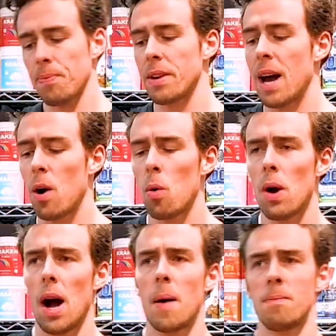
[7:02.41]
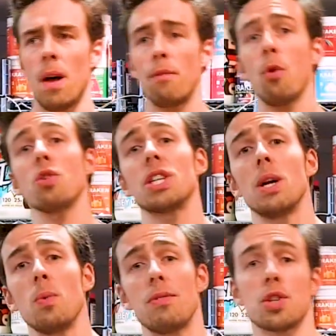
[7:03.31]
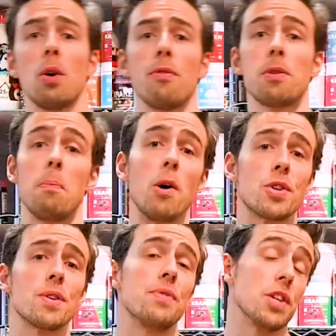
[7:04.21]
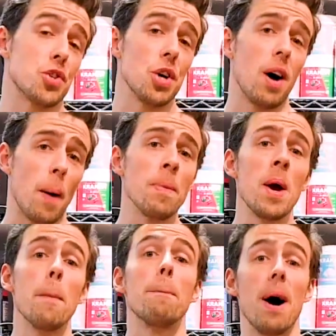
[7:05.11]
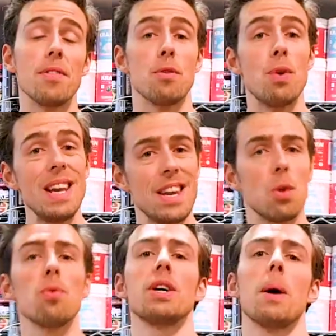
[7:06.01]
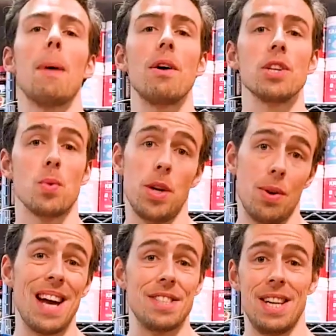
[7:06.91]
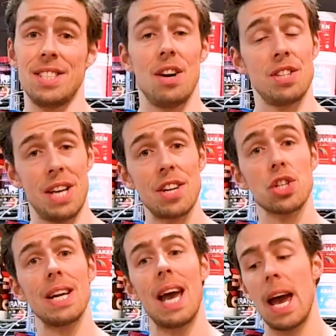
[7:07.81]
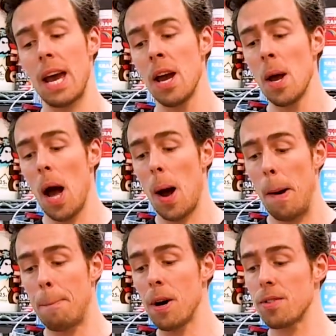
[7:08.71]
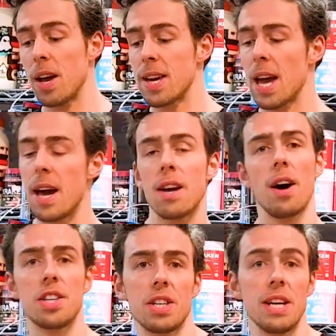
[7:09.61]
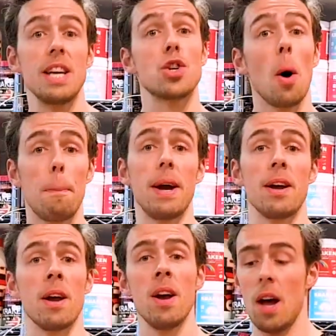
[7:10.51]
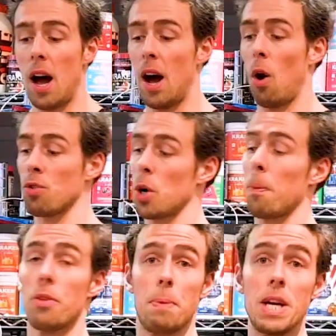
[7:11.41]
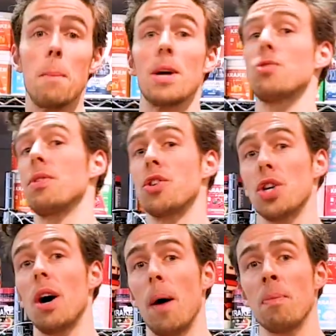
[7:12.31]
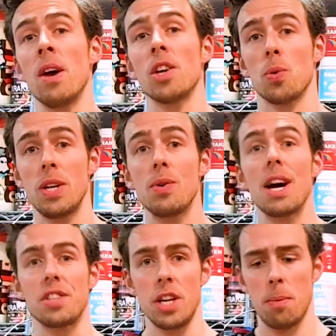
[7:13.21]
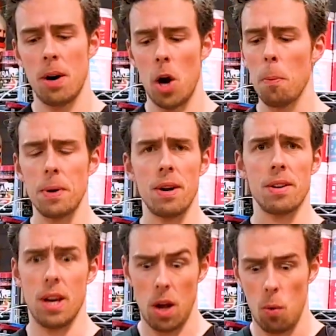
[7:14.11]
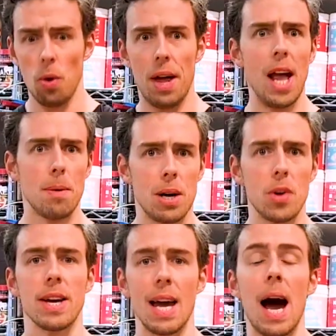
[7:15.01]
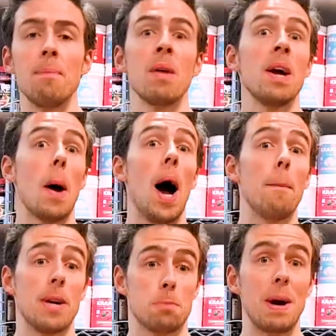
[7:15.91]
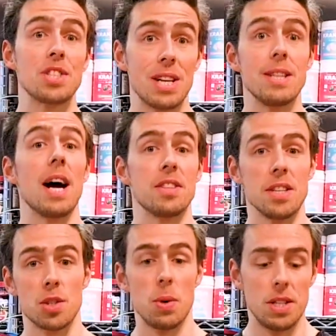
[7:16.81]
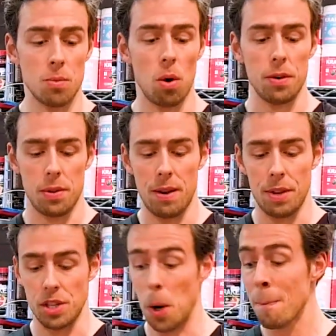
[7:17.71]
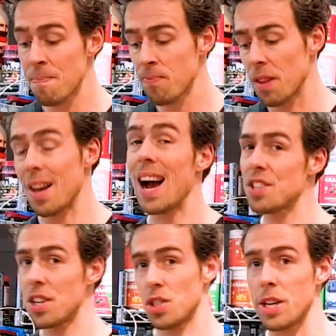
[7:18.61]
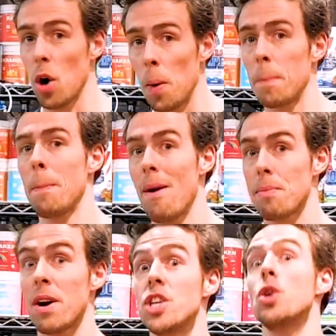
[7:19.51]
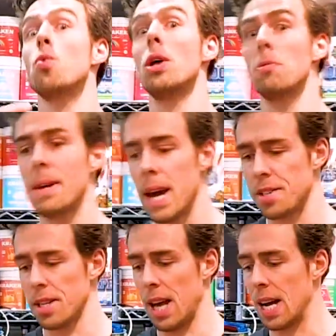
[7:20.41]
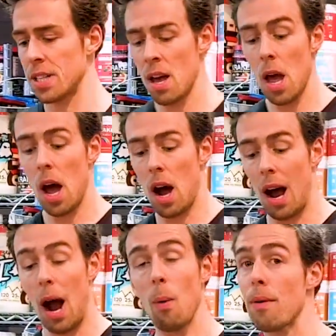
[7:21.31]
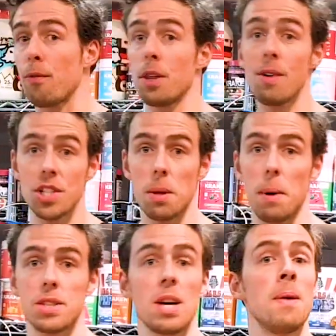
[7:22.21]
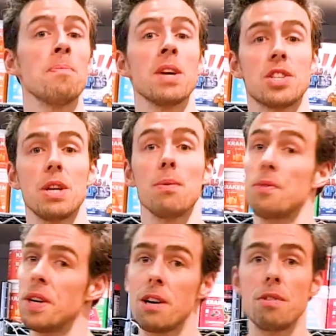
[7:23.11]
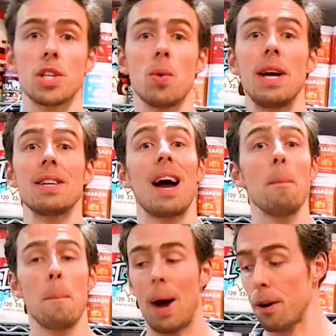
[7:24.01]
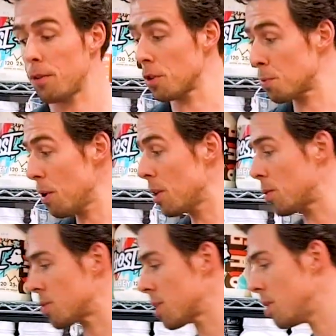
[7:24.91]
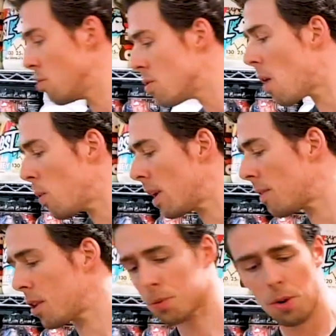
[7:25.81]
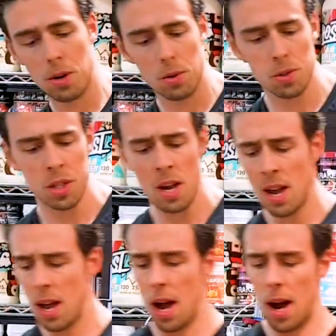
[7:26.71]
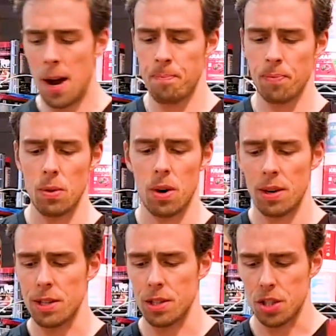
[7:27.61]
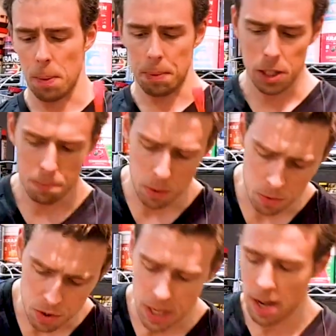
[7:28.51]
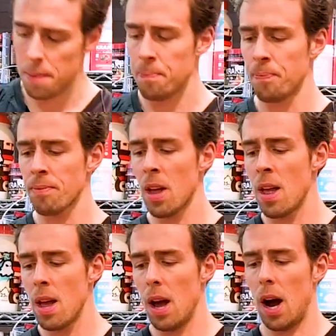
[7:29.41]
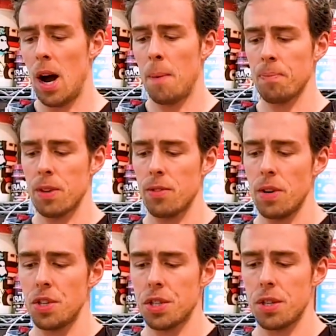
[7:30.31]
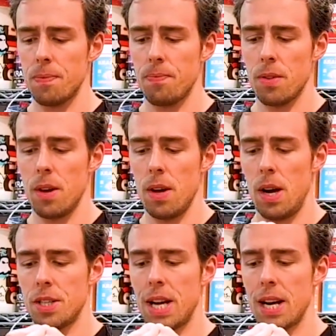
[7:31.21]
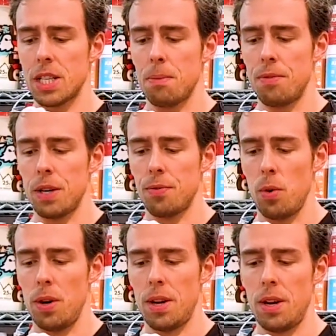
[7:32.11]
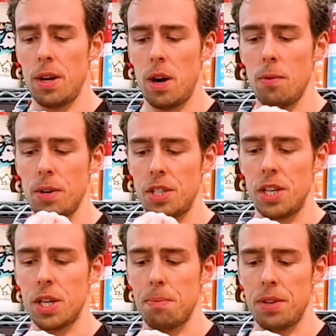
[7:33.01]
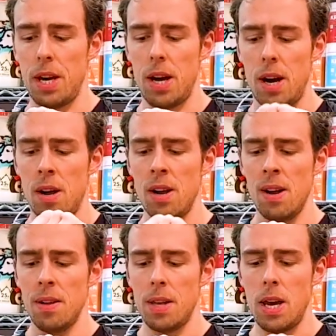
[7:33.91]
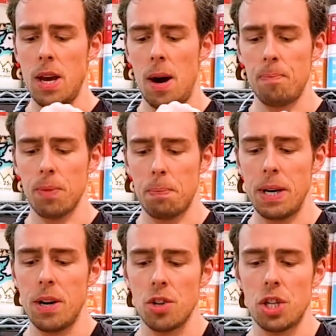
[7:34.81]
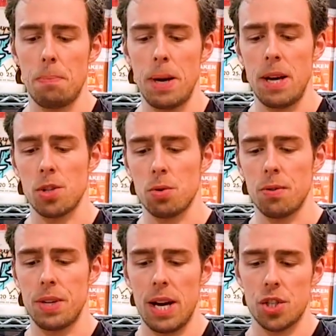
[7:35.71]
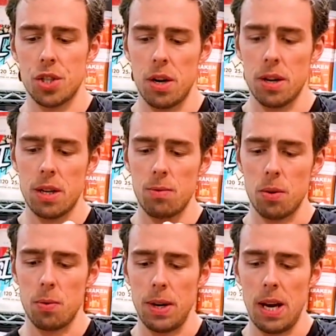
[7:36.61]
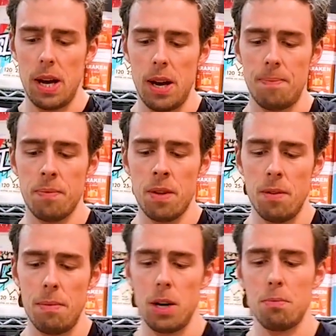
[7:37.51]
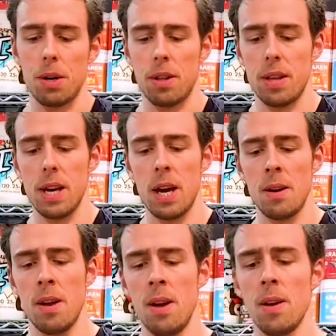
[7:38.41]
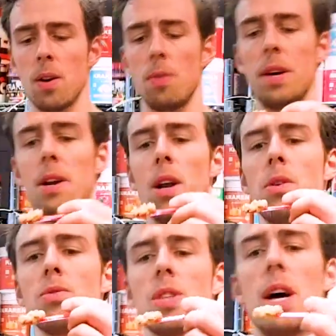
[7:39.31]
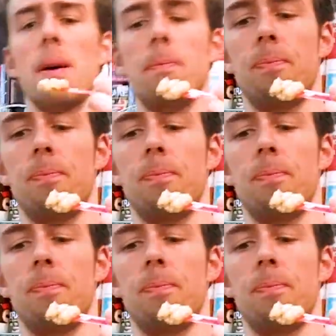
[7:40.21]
Now, unfortunately, we've scoffed most of this jar, but the really cool thing about these when you get it is there's actually a birthday cake icing-y topping on top of the peanut butter in the jar. So when you get it, you might open it and think, oh, what the hell am I looking at? But it's basically that. It's sweet and wonderful and everything. So that has actually gone, but bear in mind, you will be getting that. However, for the rest of the butter, still vanilla-y sweet and packed full of sprinkles. So we love our sprinkles. We've got our little sampling spoons here. So I just attack some of this for you, and you can hopefully see some of the peanut chippy sort of texture. What can we get here? Maybe it'll bring the thing in. Go on then, loads there.